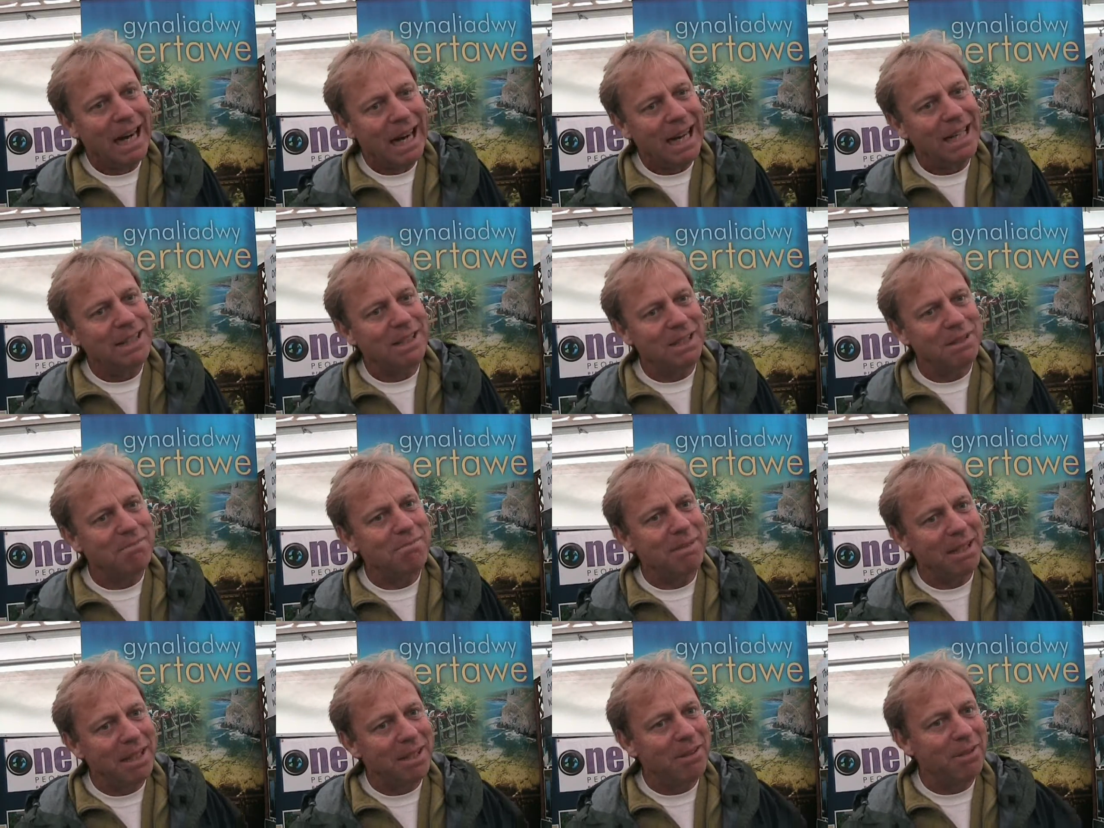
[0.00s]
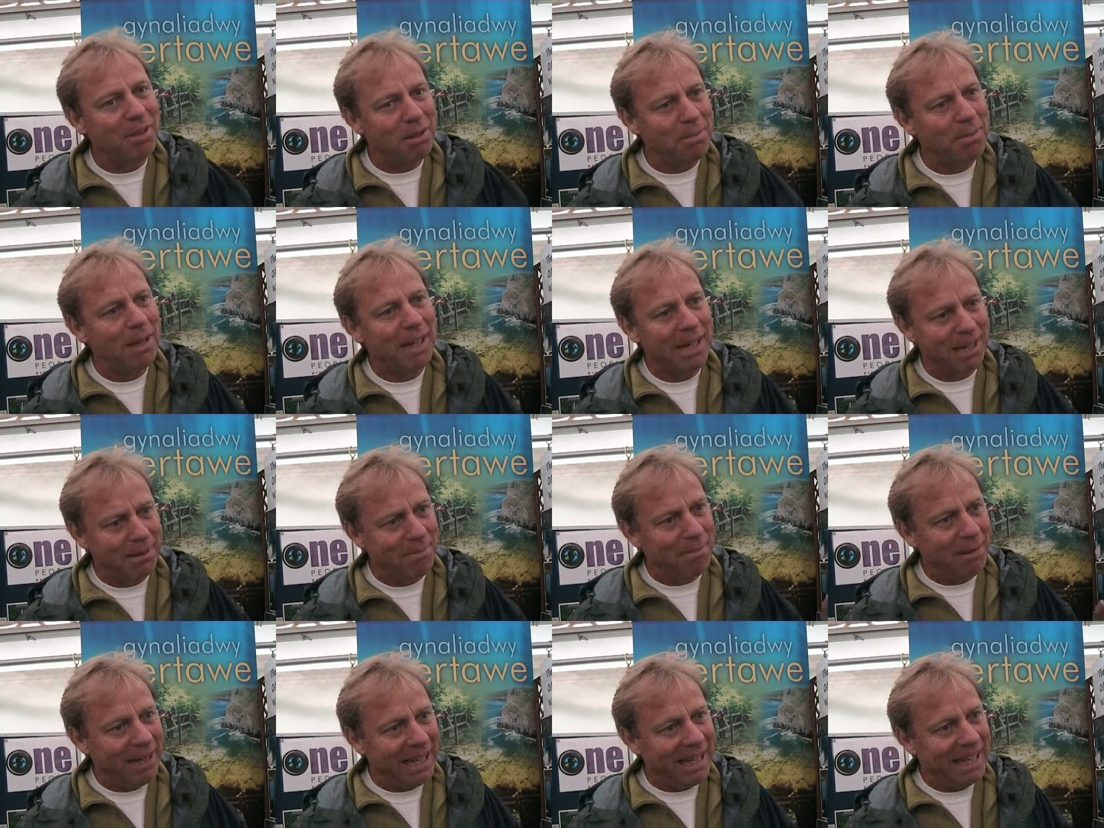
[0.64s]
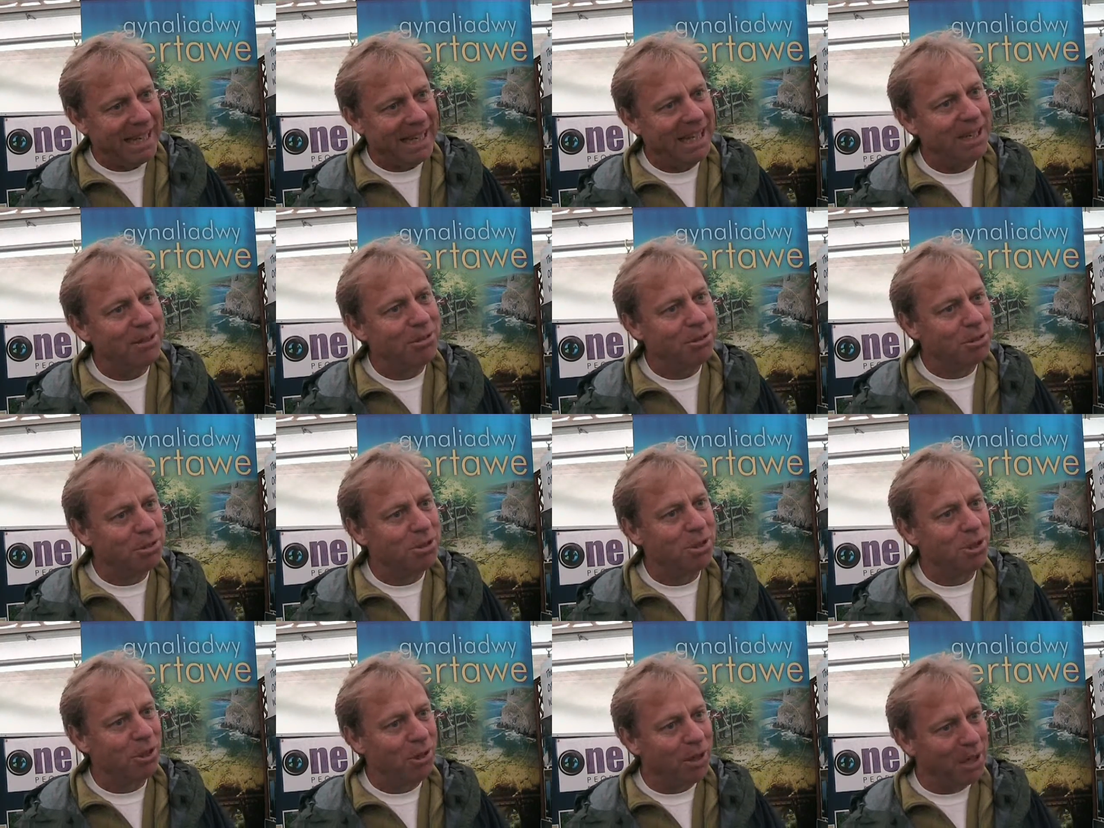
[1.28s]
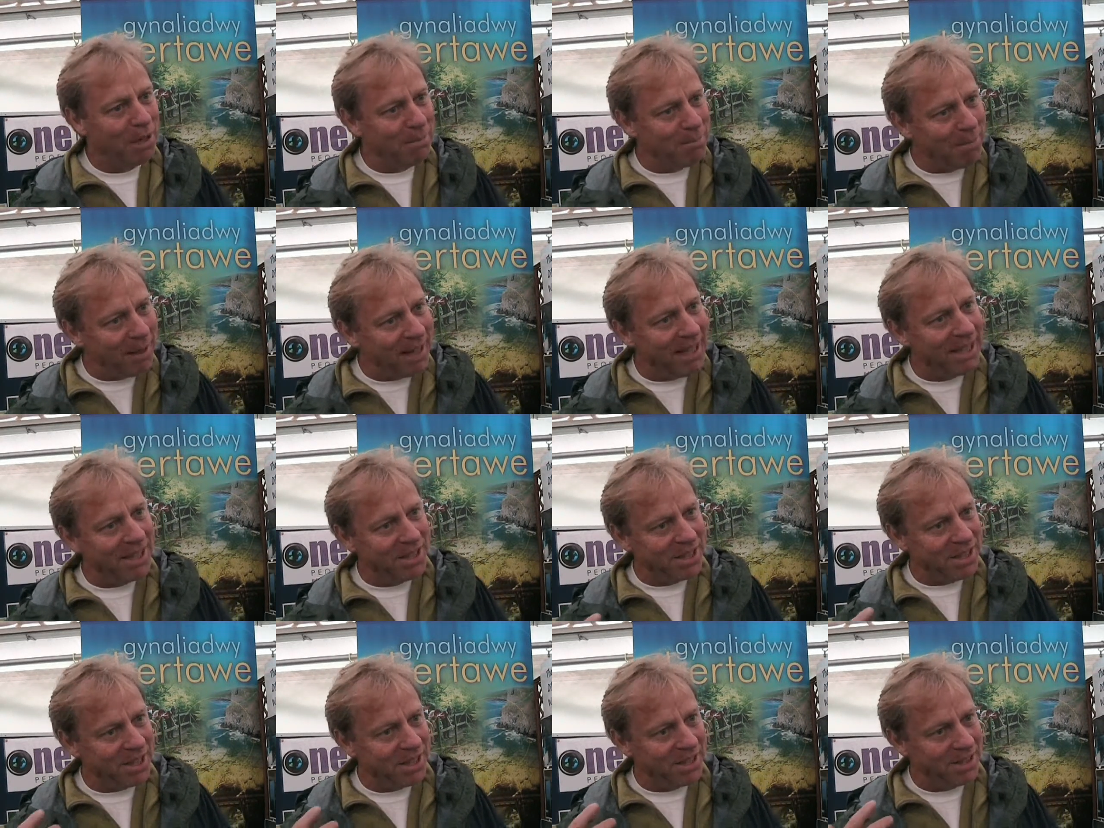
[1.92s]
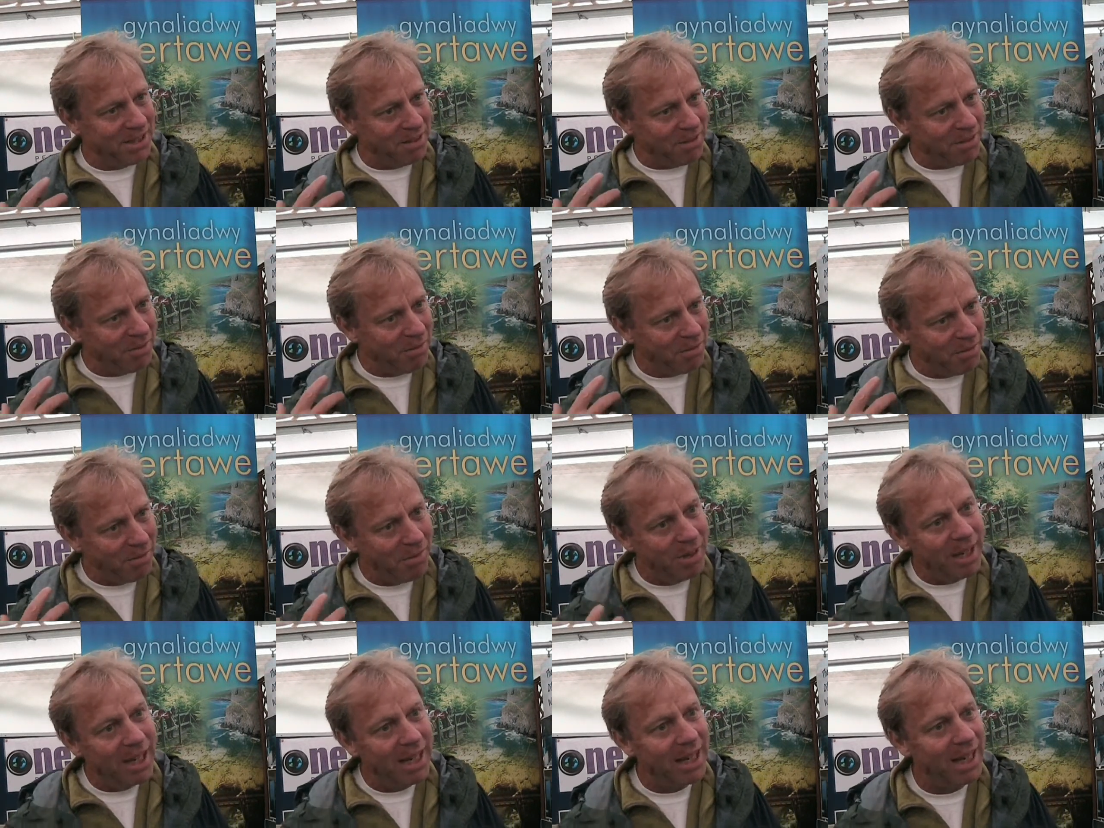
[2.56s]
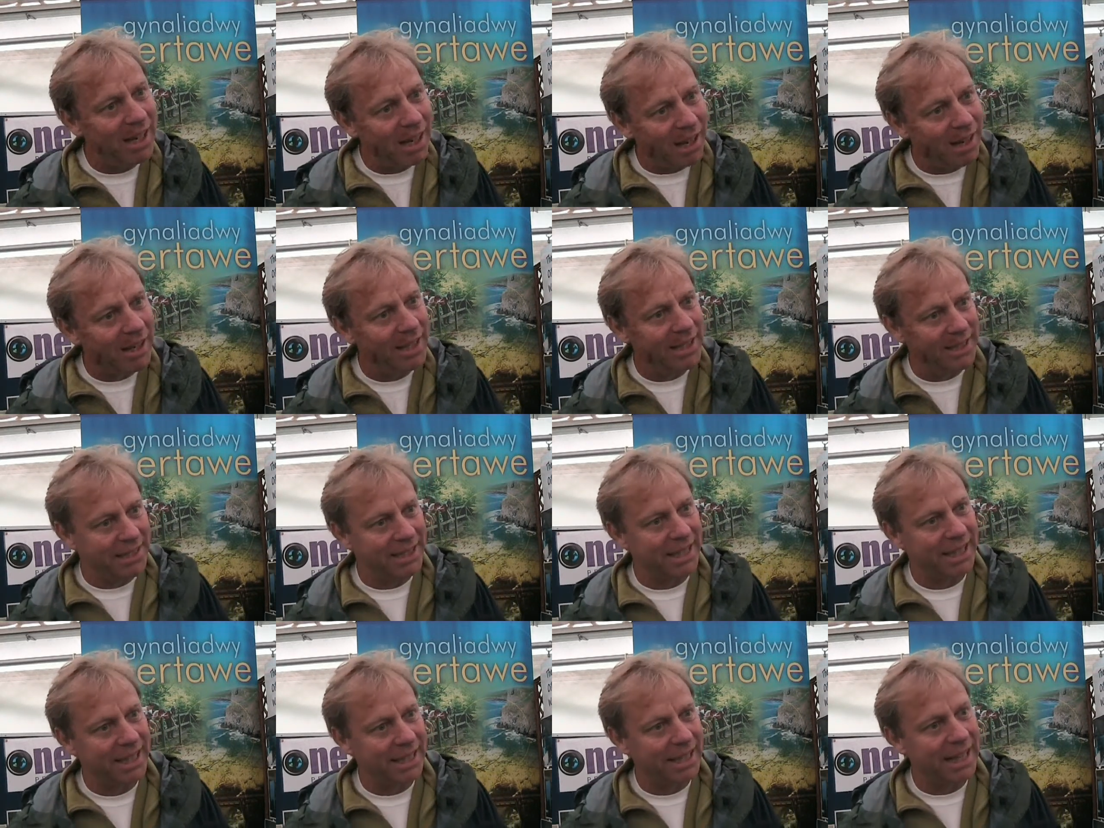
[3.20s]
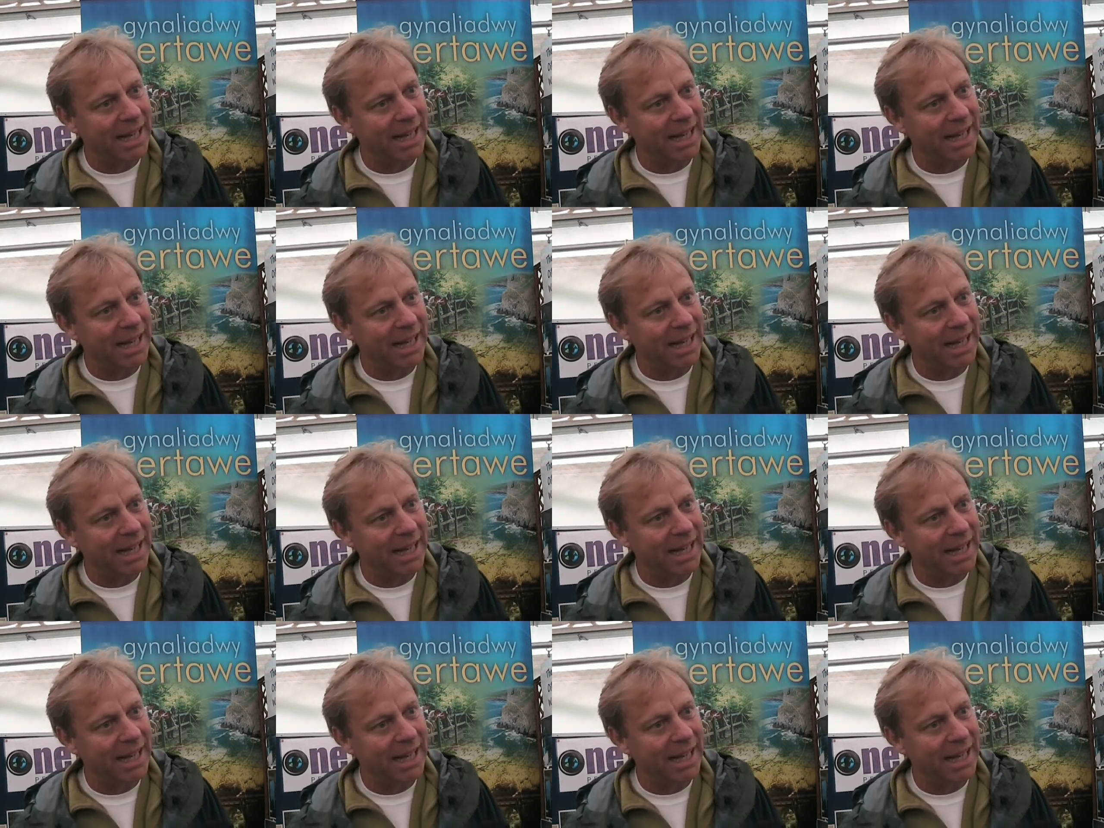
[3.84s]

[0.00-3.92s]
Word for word: it doesn't mean you've got to be a complete killjoy but it's just realizing